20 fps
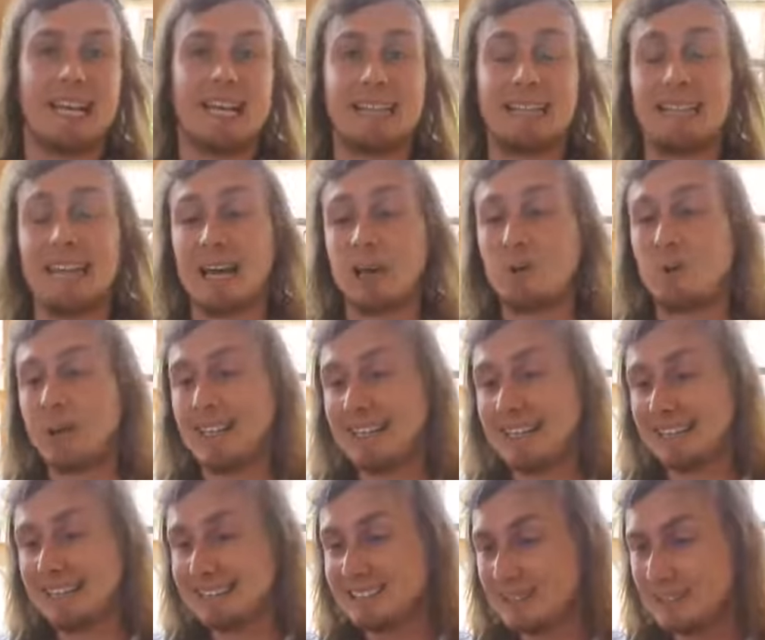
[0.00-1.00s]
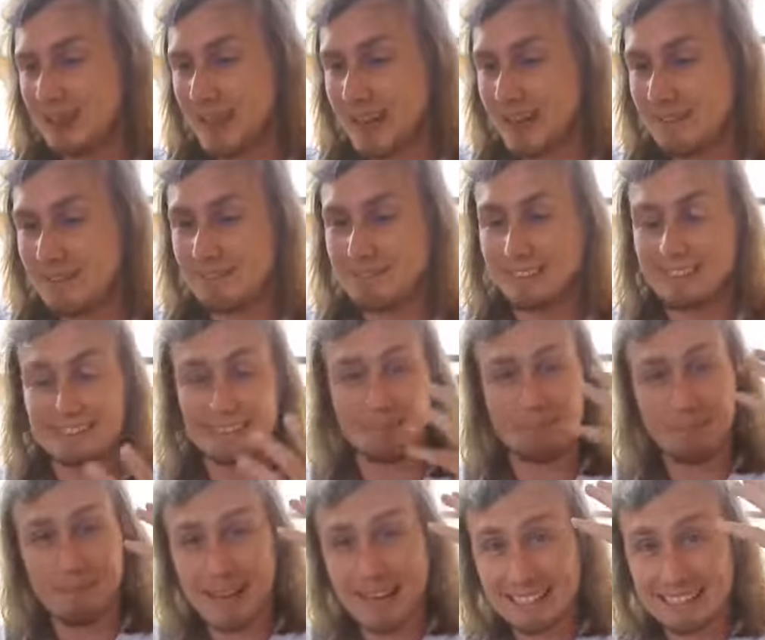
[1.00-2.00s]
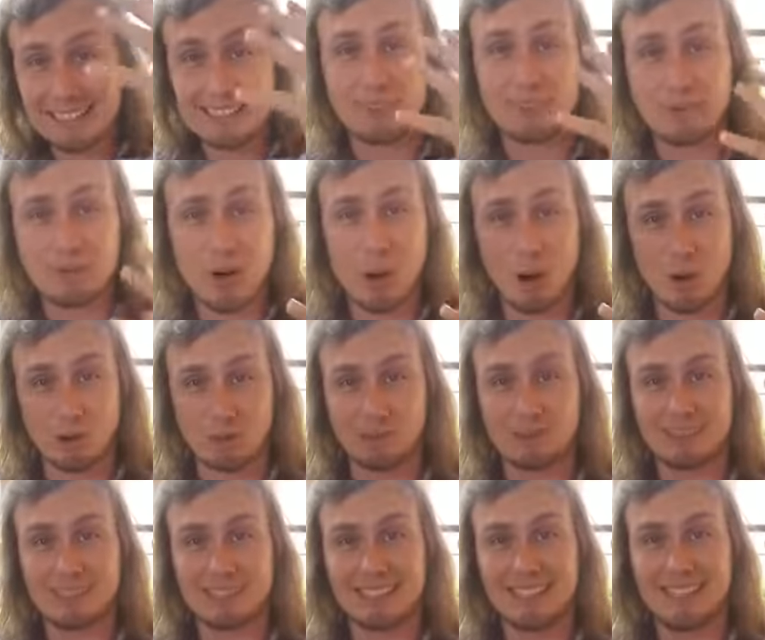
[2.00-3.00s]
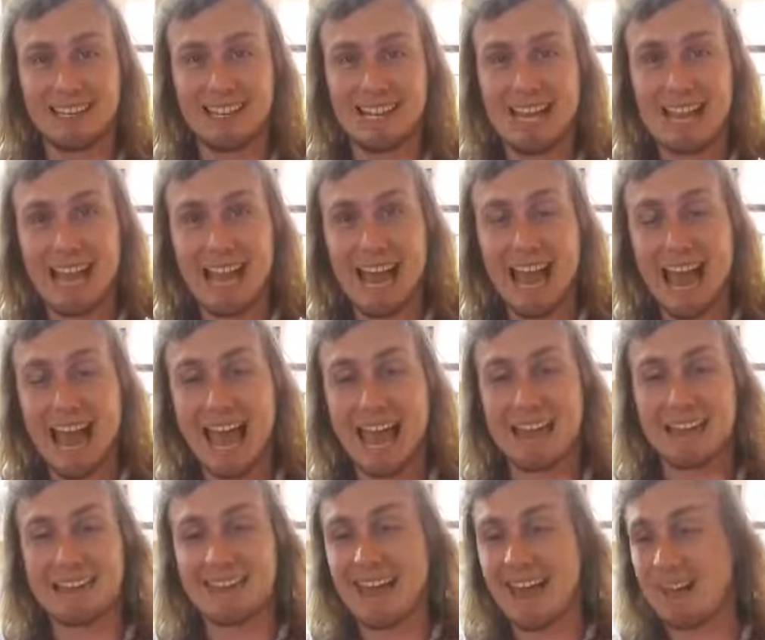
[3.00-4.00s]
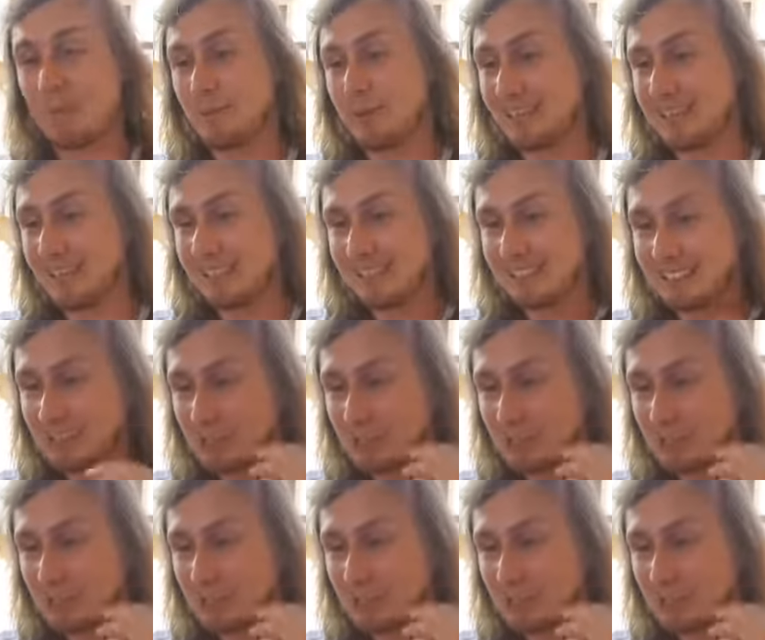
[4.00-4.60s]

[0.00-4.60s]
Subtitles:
that we need to have these massive goals and that we need